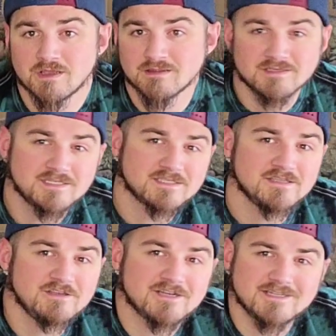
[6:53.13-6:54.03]
At least in
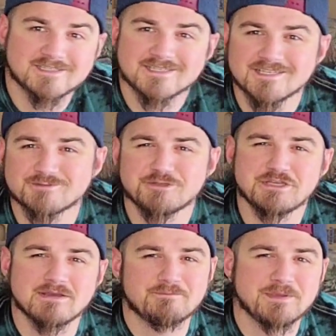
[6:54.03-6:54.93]
the United States, when
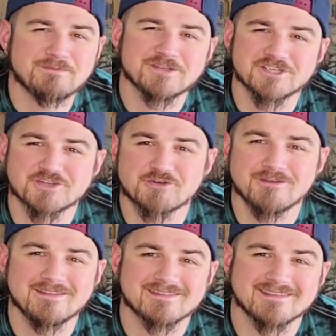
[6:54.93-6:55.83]
you have people
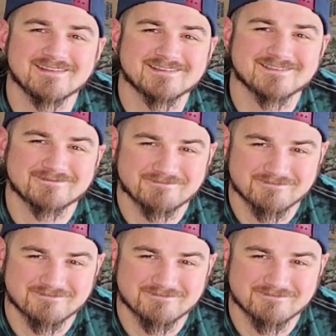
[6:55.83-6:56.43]
destroying things,